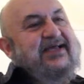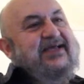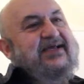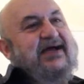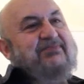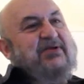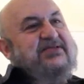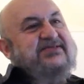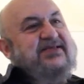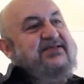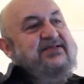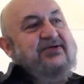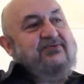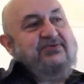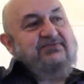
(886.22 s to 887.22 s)
and I'm not
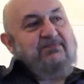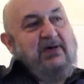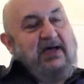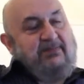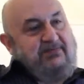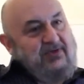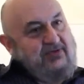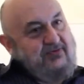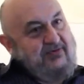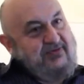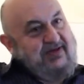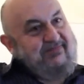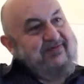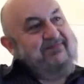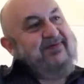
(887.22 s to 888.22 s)
saying that it was popular with
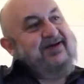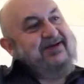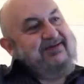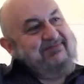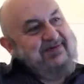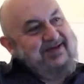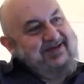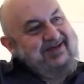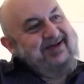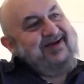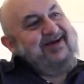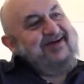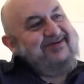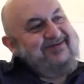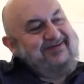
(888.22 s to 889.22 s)
everybody, but you
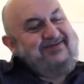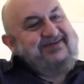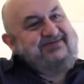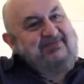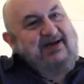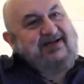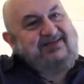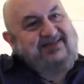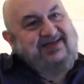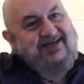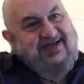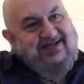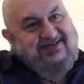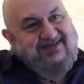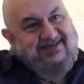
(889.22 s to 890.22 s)
know, it was my
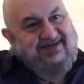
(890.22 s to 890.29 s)
thing at the